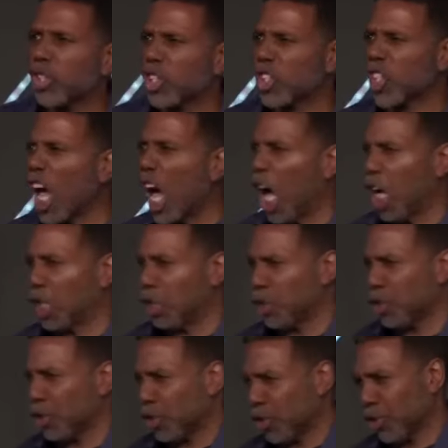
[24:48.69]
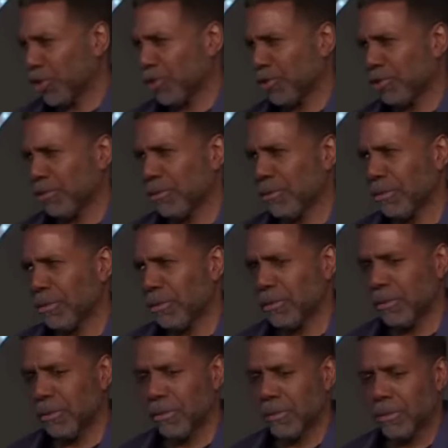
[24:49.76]
sons.
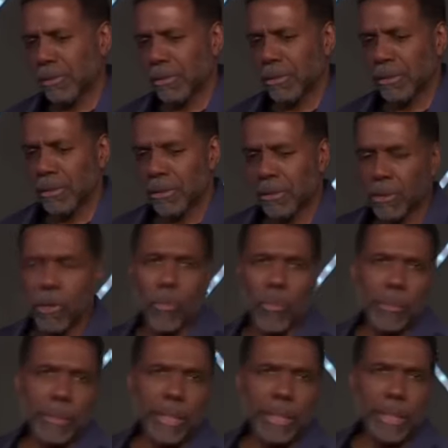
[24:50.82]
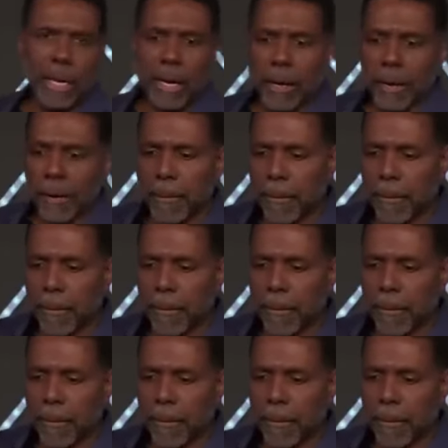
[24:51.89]
Glory be to God.